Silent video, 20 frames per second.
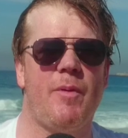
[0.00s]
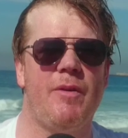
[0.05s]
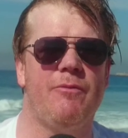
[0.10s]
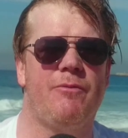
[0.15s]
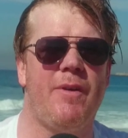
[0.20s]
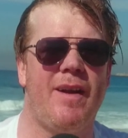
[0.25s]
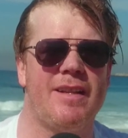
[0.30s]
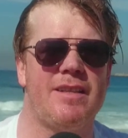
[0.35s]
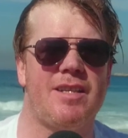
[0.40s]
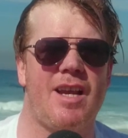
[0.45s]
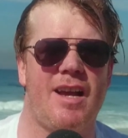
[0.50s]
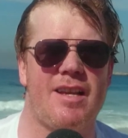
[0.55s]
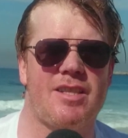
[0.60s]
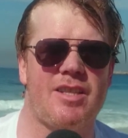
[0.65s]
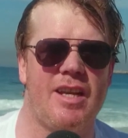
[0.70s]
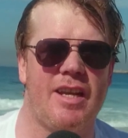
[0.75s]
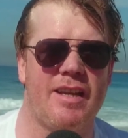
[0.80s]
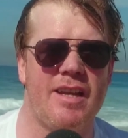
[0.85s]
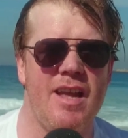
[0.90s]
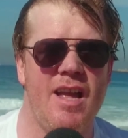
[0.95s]
It's been
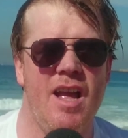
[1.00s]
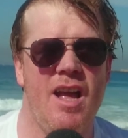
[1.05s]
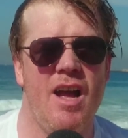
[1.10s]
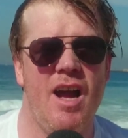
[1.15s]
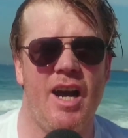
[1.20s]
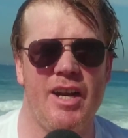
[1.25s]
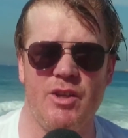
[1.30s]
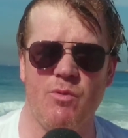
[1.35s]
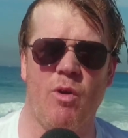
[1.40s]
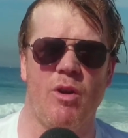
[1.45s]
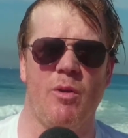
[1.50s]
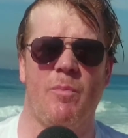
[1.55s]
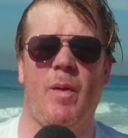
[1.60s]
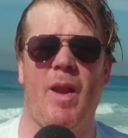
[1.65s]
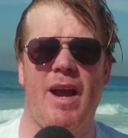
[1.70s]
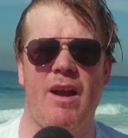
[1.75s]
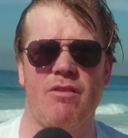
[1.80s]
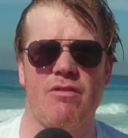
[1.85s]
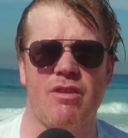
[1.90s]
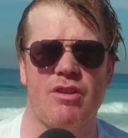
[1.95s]
fantastic. And you want a
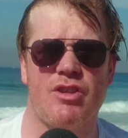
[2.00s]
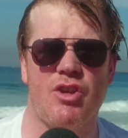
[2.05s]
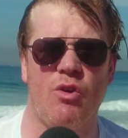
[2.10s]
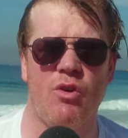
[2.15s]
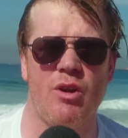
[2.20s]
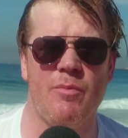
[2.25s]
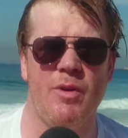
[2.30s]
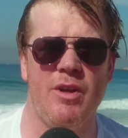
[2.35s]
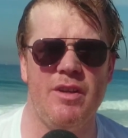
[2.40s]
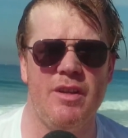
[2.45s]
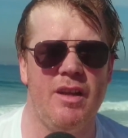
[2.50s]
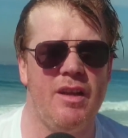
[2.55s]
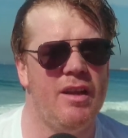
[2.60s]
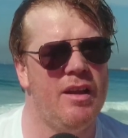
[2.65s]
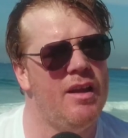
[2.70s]
player of the tournament?